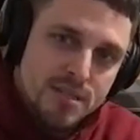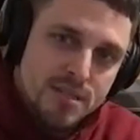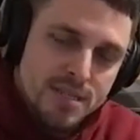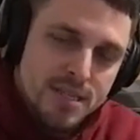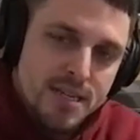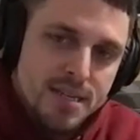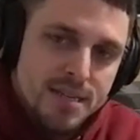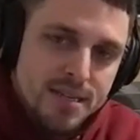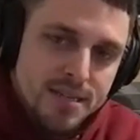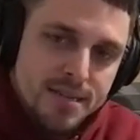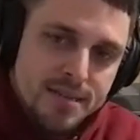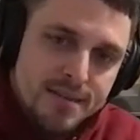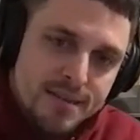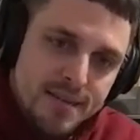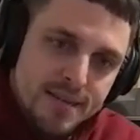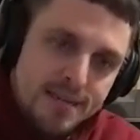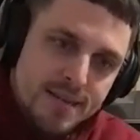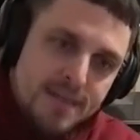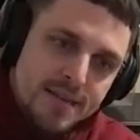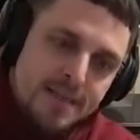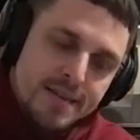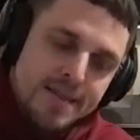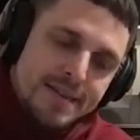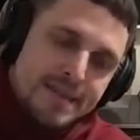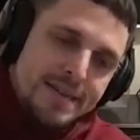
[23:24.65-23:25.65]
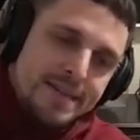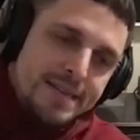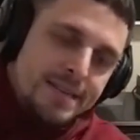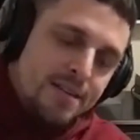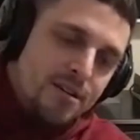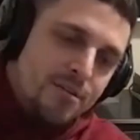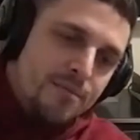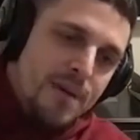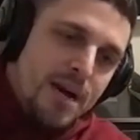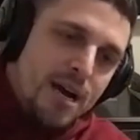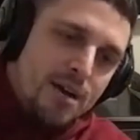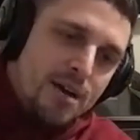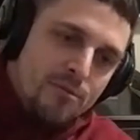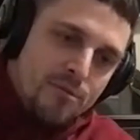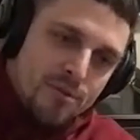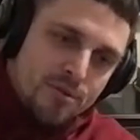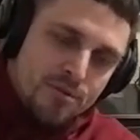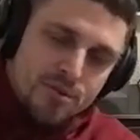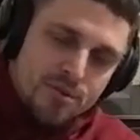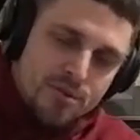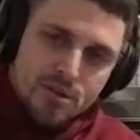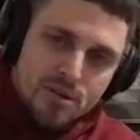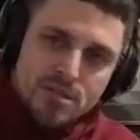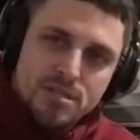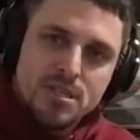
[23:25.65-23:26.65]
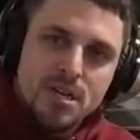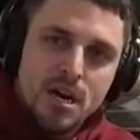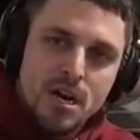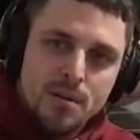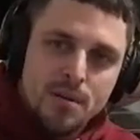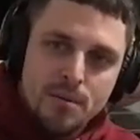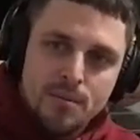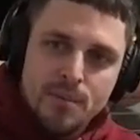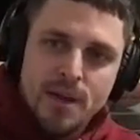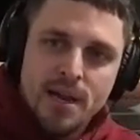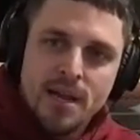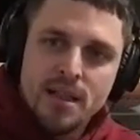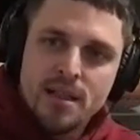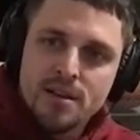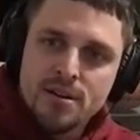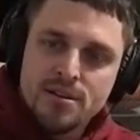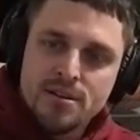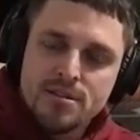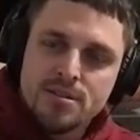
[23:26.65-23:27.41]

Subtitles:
And then, Matt Rule took a job at Baylor.